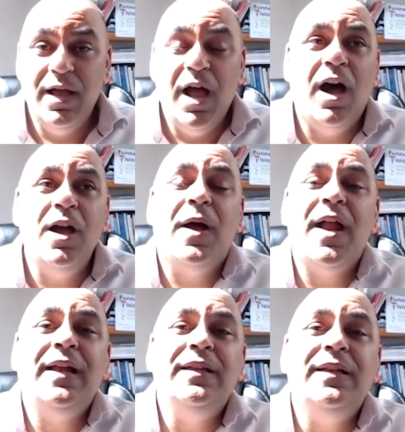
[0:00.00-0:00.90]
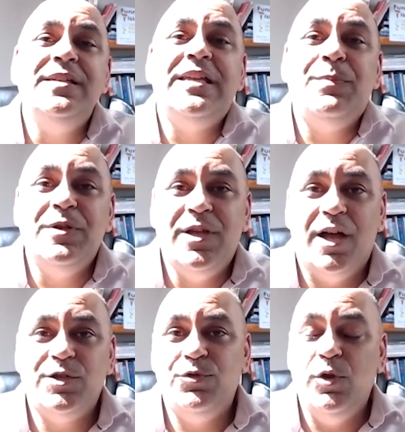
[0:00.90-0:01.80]
How about I at least keep in
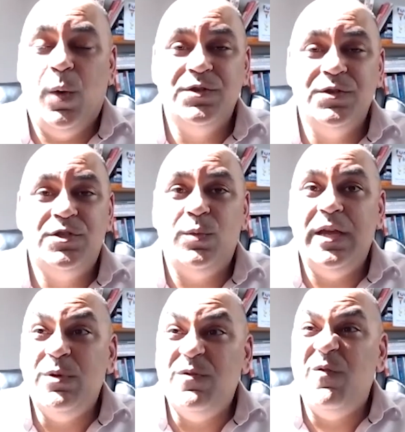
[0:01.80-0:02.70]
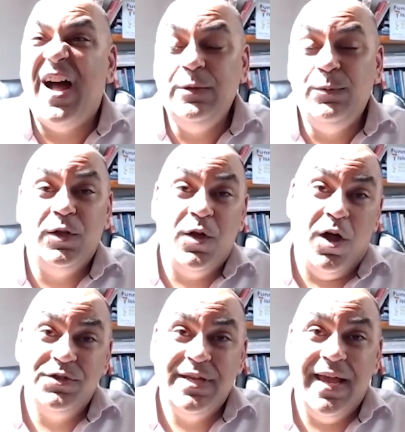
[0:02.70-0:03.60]
touch with you once a week with valuable
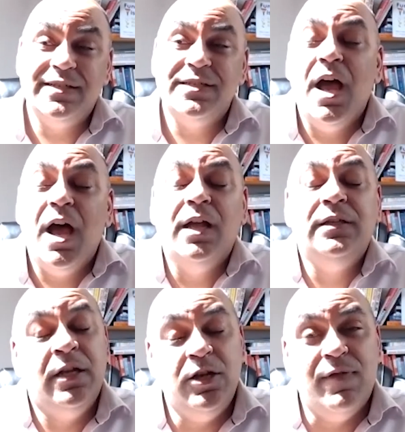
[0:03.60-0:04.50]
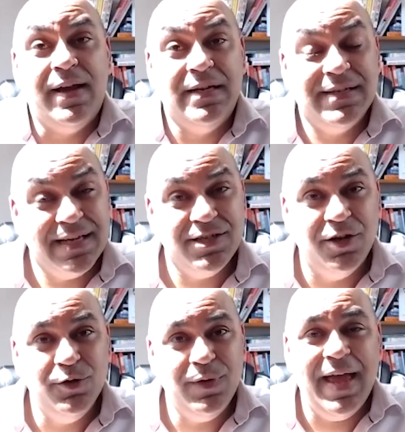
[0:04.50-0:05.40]
content until you're ready? Does that
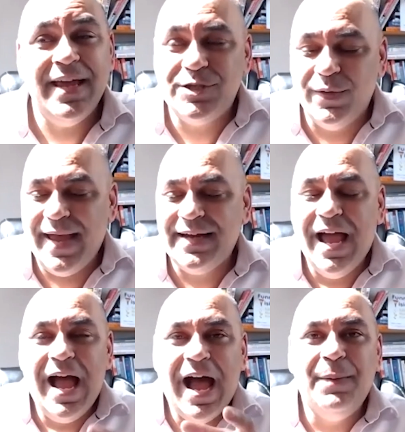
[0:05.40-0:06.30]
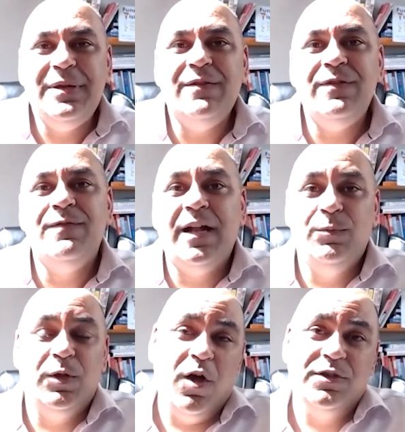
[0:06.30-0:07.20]
sound okay? So again, I'm giving
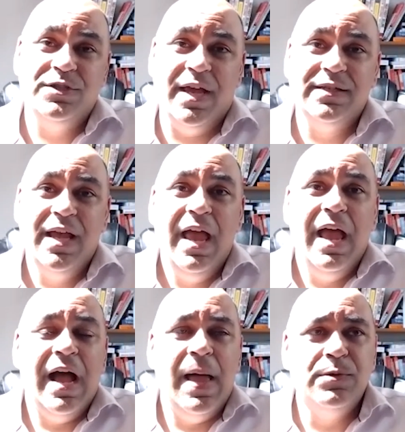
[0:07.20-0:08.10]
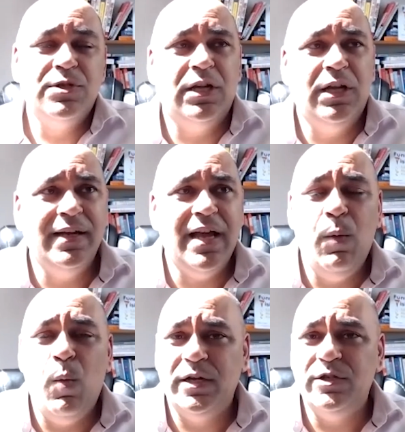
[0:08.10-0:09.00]
valuable content. And there's a client I
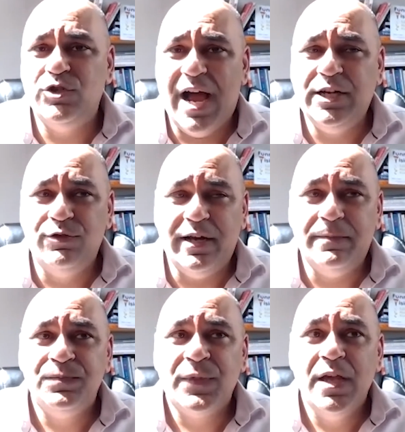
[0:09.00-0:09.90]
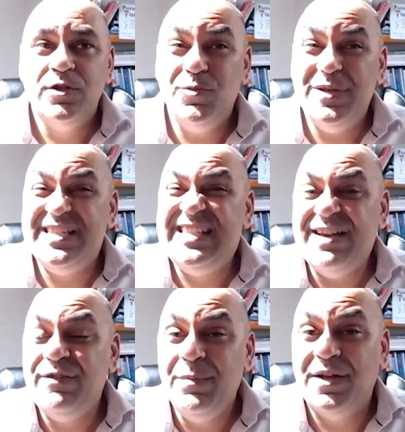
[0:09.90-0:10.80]
won in January. It took me
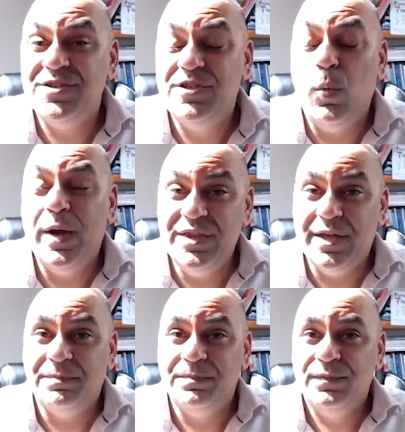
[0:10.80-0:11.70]
7 months to win them.